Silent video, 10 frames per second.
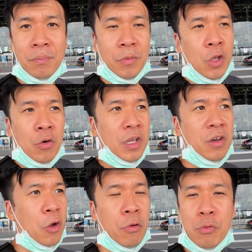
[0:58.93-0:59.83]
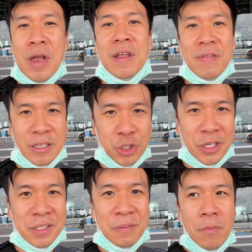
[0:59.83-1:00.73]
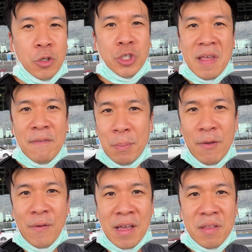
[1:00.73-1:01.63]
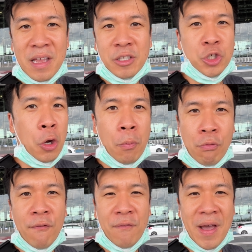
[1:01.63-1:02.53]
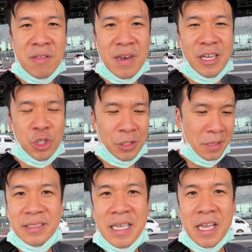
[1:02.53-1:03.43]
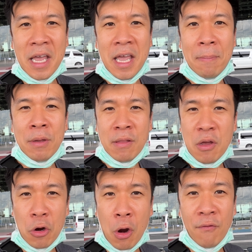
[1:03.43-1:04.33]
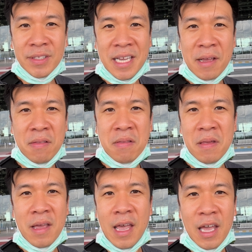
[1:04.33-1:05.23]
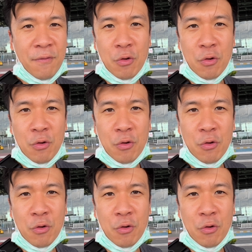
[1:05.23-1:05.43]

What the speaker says: you don't need to go through any of that shit. You just have to be vaccinated, show proof of vaccination, take a PCR COVID test, and if you're